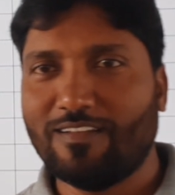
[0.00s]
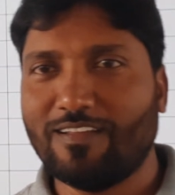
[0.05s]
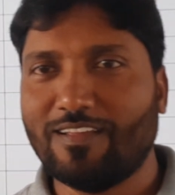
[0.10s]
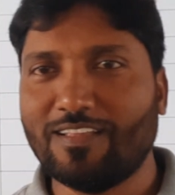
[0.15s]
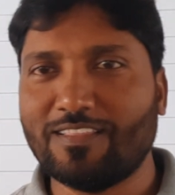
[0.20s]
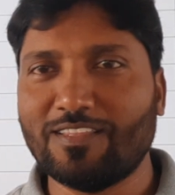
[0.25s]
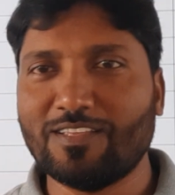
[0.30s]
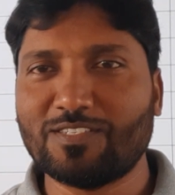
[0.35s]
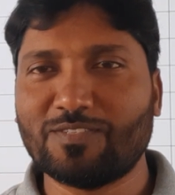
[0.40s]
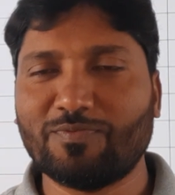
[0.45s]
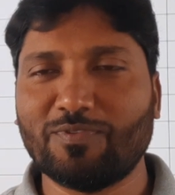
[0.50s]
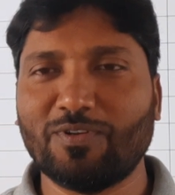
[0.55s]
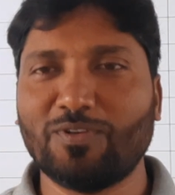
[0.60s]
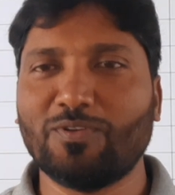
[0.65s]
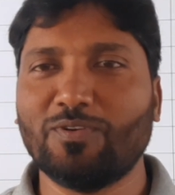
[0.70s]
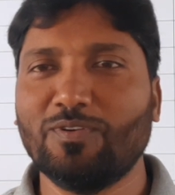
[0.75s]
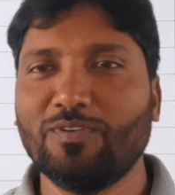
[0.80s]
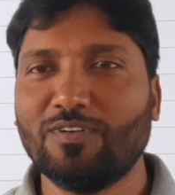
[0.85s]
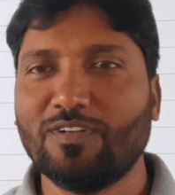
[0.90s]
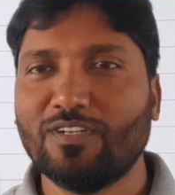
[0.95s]
In this
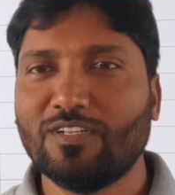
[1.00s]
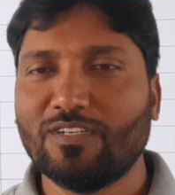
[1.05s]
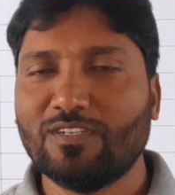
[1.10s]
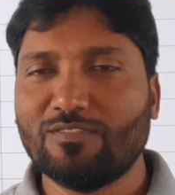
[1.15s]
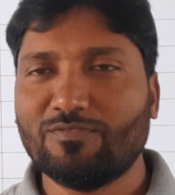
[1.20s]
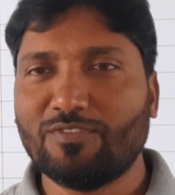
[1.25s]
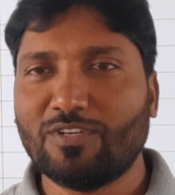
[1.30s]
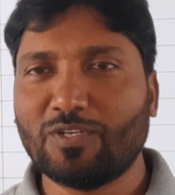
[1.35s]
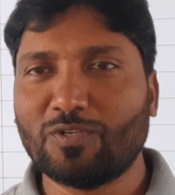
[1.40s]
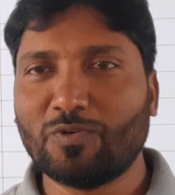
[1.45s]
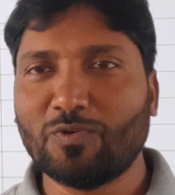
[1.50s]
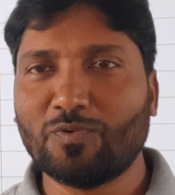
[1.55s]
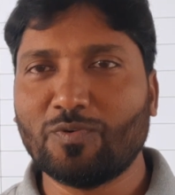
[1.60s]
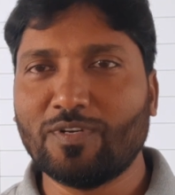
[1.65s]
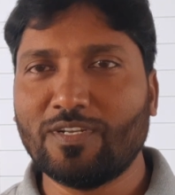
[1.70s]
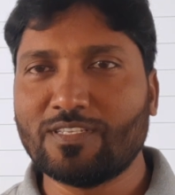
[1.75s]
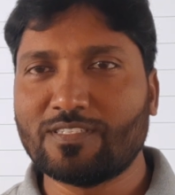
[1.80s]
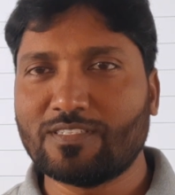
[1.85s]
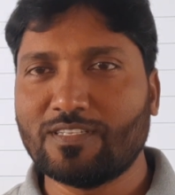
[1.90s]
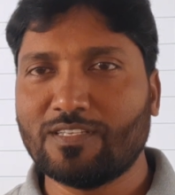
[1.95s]
video, we are going
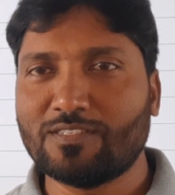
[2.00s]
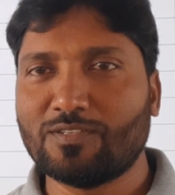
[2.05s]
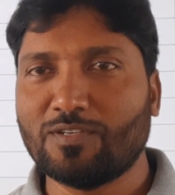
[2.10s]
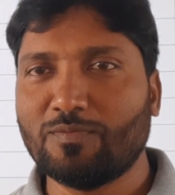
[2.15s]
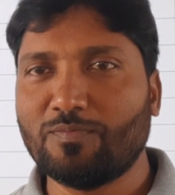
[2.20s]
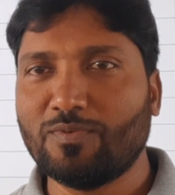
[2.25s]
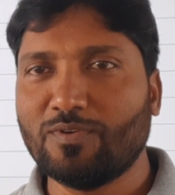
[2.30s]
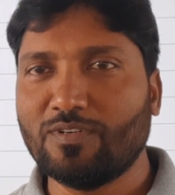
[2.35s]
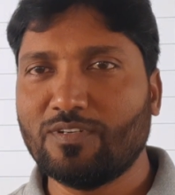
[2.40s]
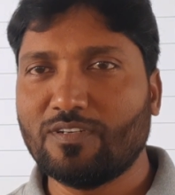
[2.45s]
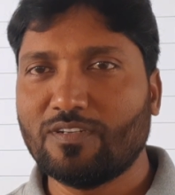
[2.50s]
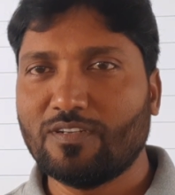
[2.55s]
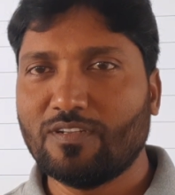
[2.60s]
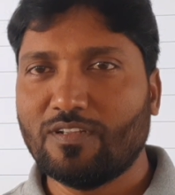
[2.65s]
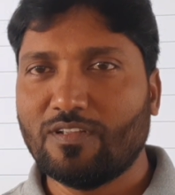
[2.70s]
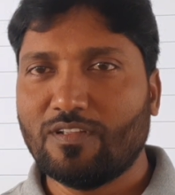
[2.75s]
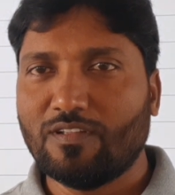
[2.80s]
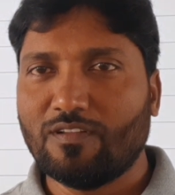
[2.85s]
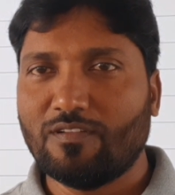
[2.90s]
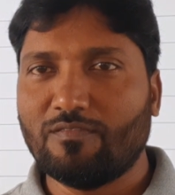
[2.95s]
to discuss about
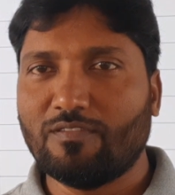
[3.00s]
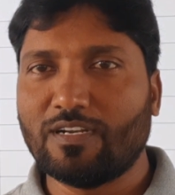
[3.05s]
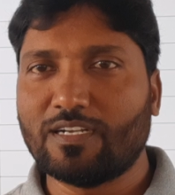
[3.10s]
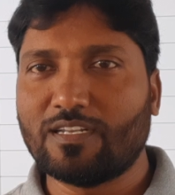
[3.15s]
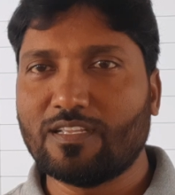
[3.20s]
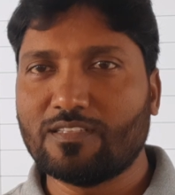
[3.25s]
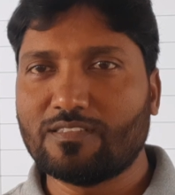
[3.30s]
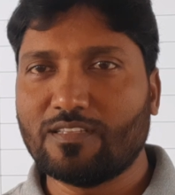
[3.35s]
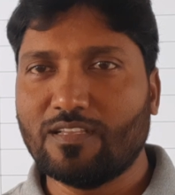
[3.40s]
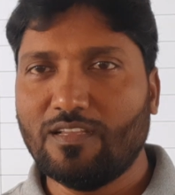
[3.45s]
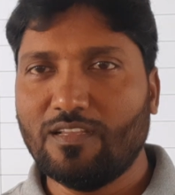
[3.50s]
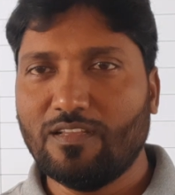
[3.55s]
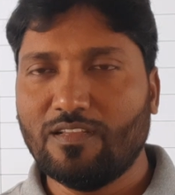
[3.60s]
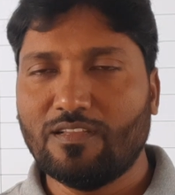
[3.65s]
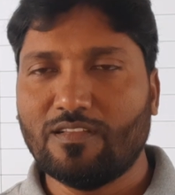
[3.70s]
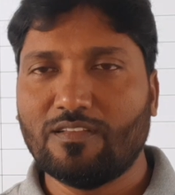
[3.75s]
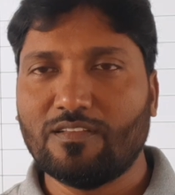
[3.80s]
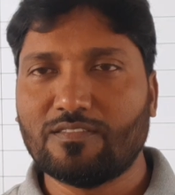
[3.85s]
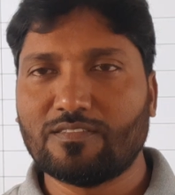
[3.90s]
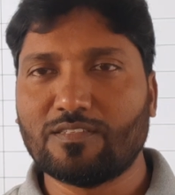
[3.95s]
what is a
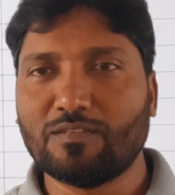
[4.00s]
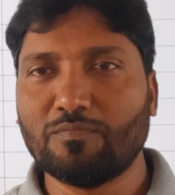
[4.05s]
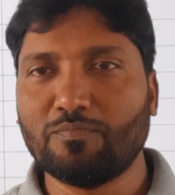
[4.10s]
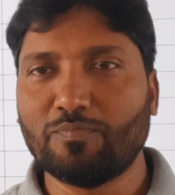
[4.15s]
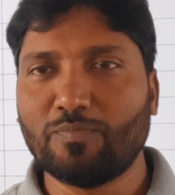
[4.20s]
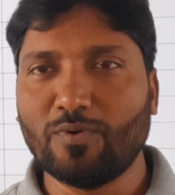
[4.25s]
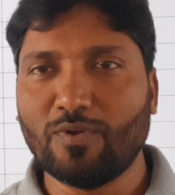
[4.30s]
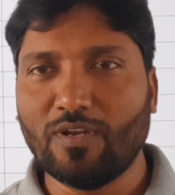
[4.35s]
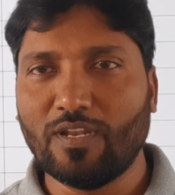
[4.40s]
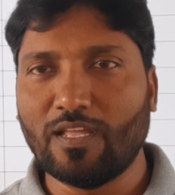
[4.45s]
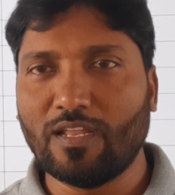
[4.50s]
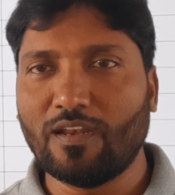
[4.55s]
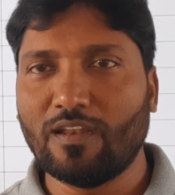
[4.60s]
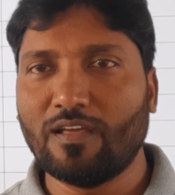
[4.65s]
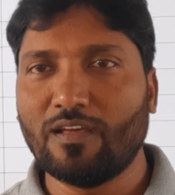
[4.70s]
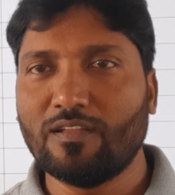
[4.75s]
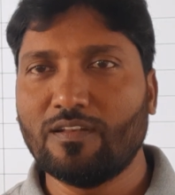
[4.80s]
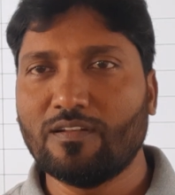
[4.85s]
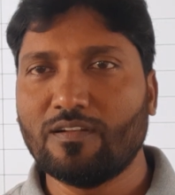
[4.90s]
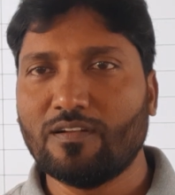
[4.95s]
simple
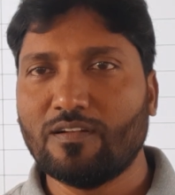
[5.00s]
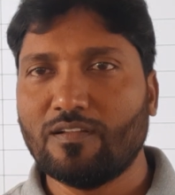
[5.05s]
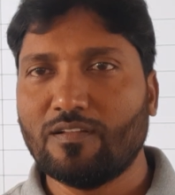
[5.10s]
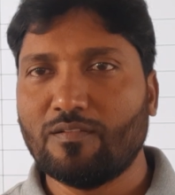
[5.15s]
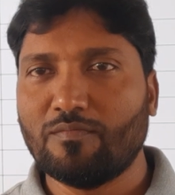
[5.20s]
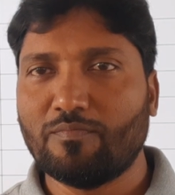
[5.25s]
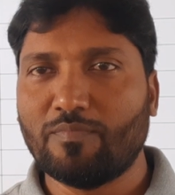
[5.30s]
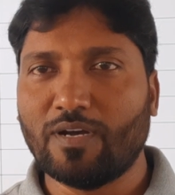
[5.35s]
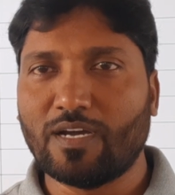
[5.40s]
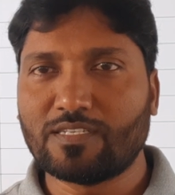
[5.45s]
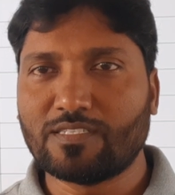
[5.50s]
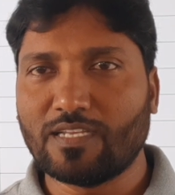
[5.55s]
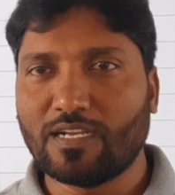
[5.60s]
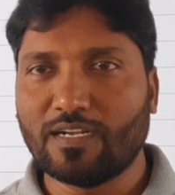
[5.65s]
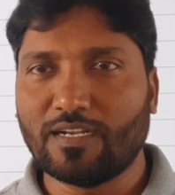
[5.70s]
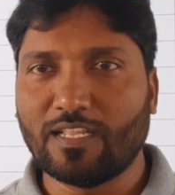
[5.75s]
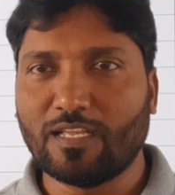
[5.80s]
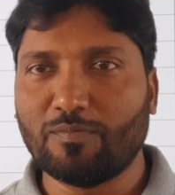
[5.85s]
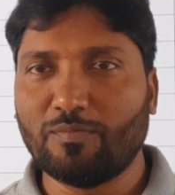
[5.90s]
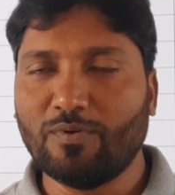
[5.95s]
LR
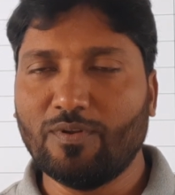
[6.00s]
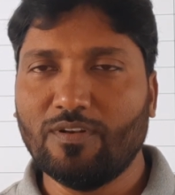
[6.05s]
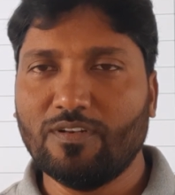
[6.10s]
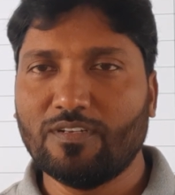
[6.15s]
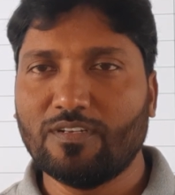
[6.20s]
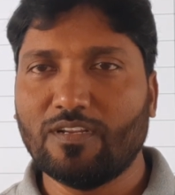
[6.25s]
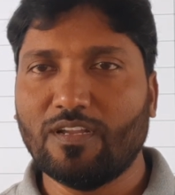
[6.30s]
parsing table.